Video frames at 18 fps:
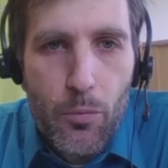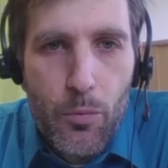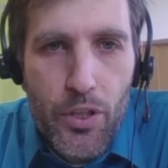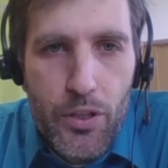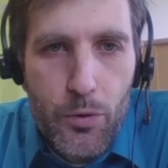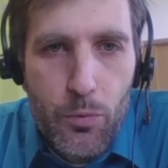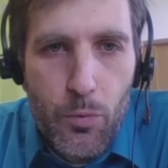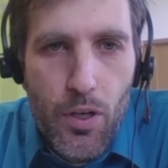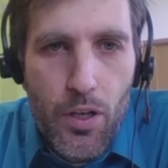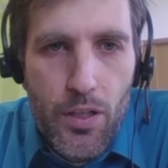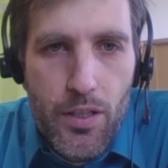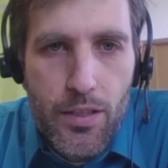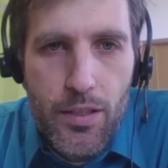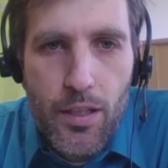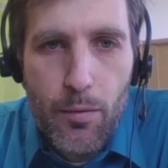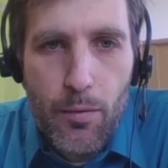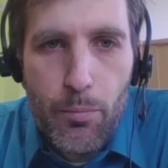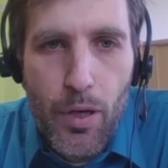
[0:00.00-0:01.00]
which
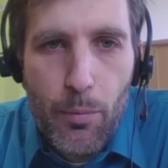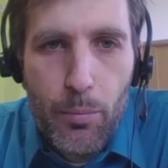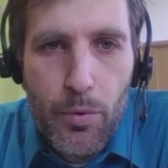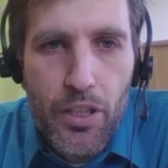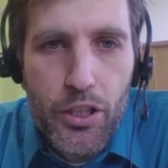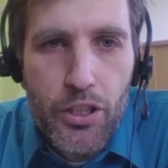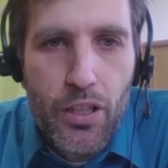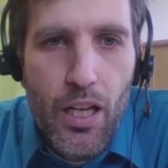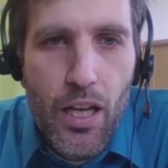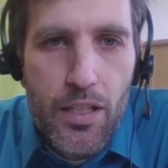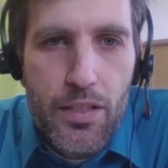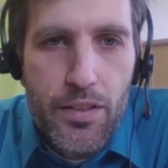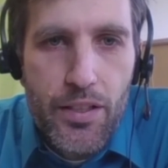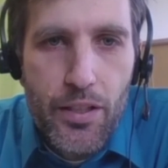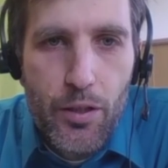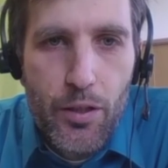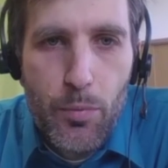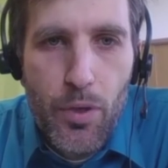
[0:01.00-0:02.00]
was published
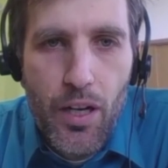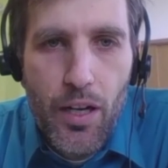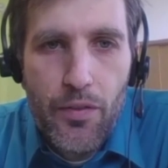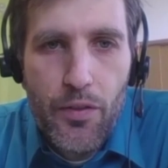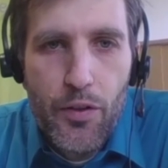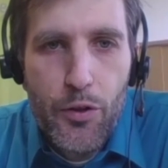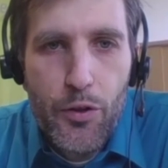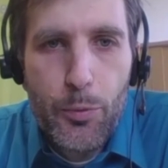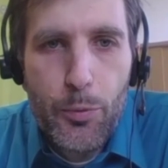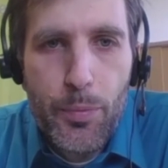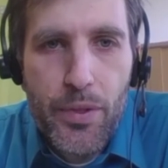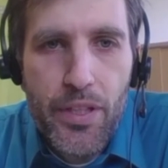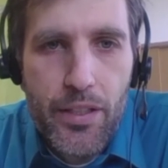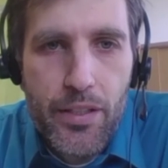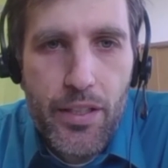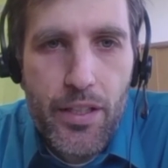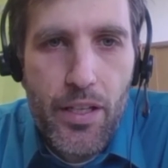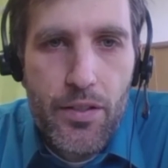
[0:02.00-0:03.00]
last year by the
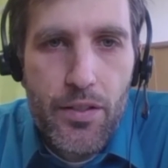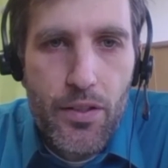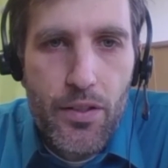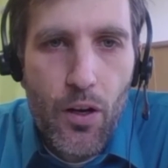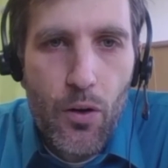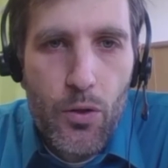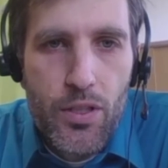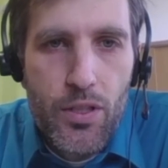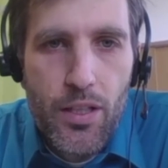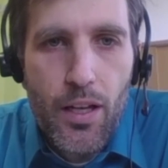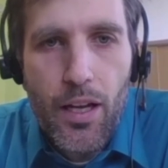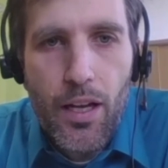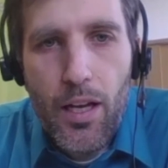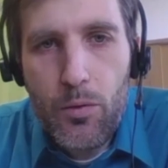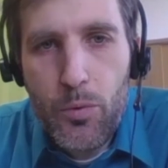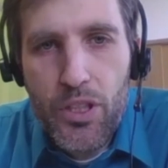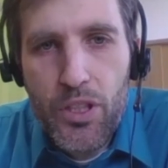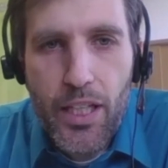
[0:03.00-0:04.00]
European TSOs
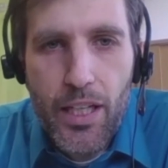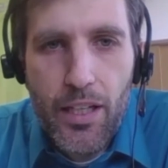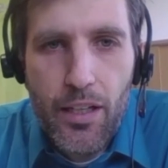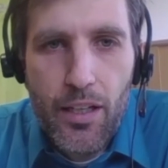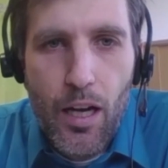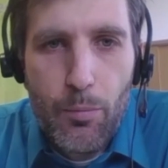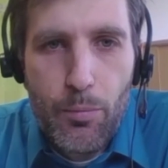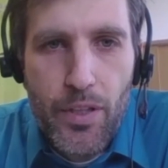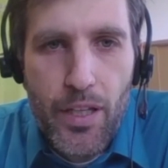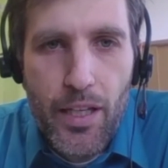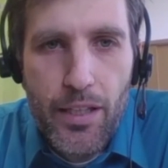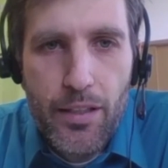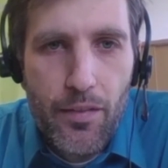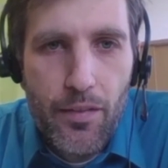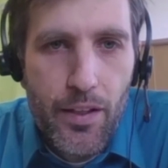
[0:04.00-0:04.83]
and which had an update,